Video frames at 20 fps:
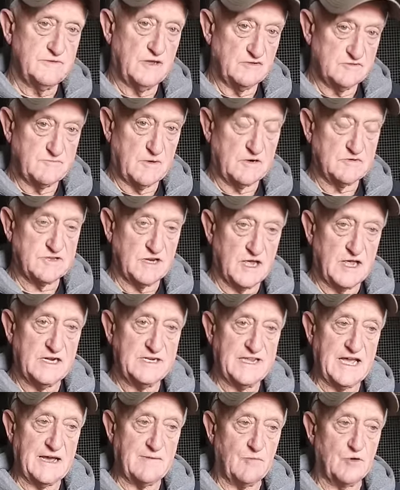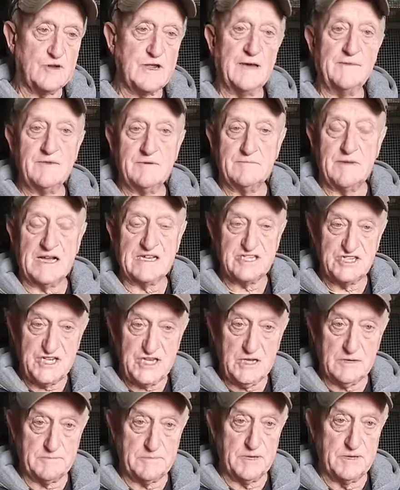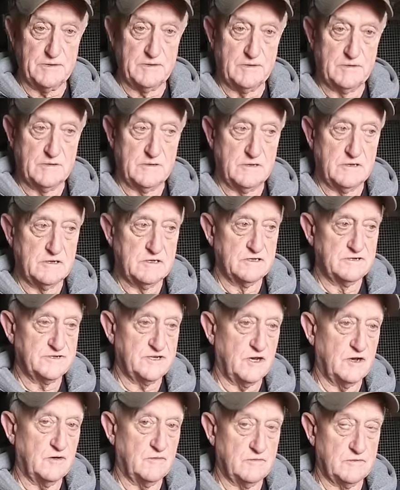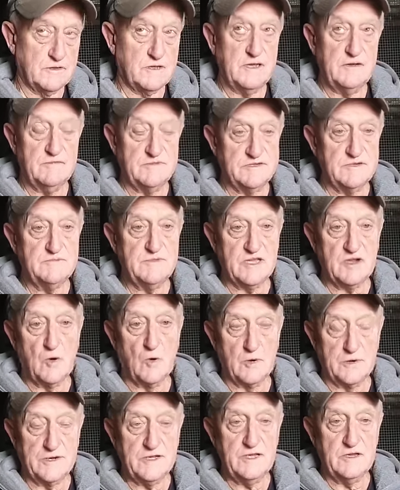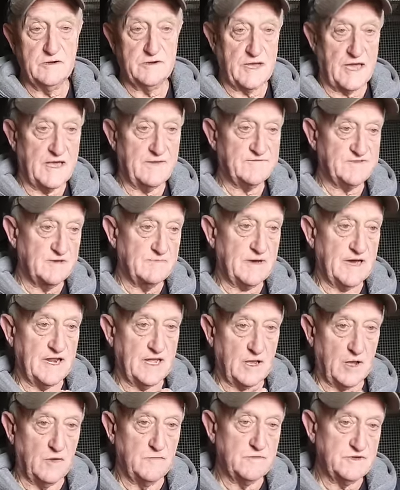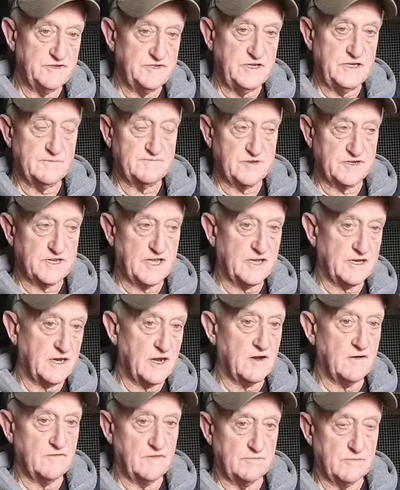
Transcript: birds a lot of time were coming by ship. So it was a big ordeal to have somebody on the ship to take care of the